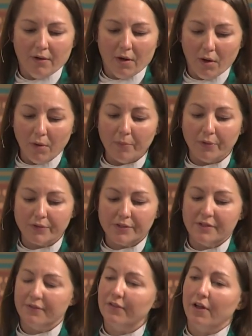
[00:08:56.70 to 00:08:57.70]

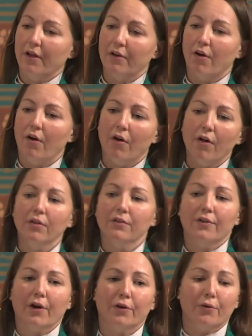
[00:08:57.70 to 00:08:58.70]
Almost, if not all, of
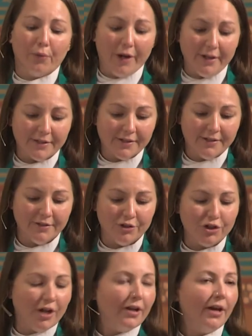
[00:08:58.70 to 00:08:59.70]
our great
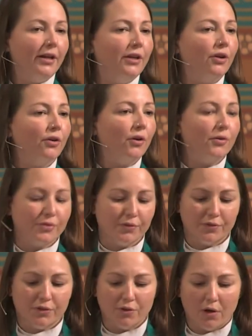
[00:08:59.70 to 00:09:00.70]
Jedi heroes of
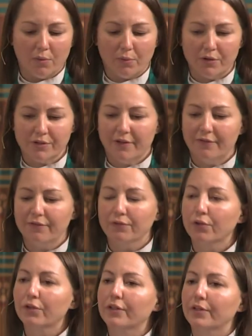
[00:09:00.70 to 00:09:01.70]
Star Wars have
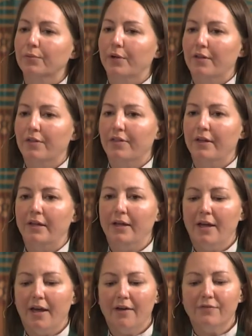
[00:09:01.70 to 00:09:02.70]
flirted with,
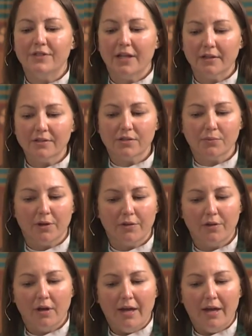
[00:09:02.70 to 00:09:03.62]
have danced with,